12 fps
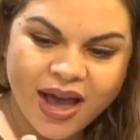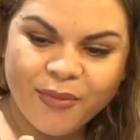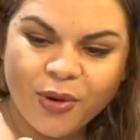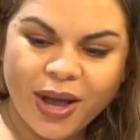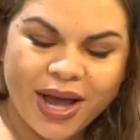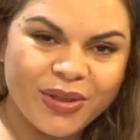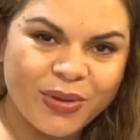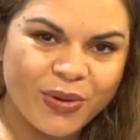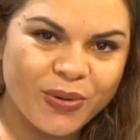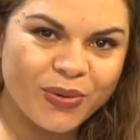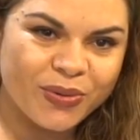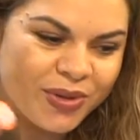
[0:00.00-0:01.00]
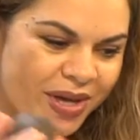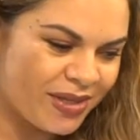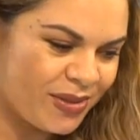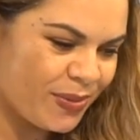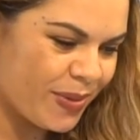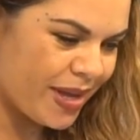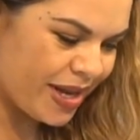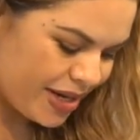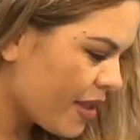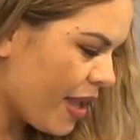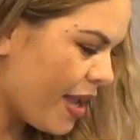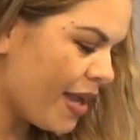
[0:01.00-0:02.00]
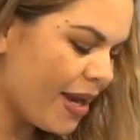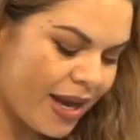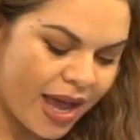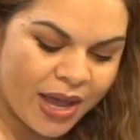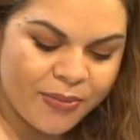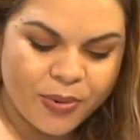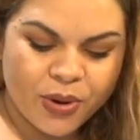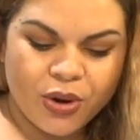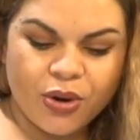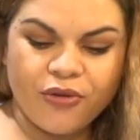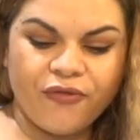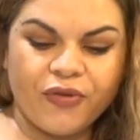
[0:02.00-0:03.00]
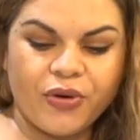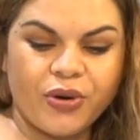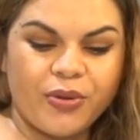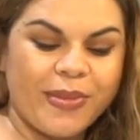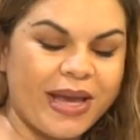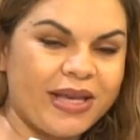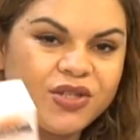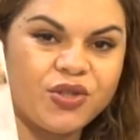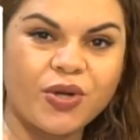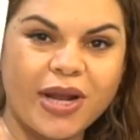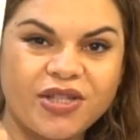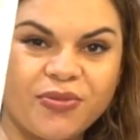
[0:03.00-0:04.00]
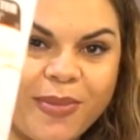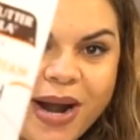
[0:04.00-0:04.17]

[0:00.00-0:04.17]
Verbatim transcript: avocado as well. Then I bought for my stretch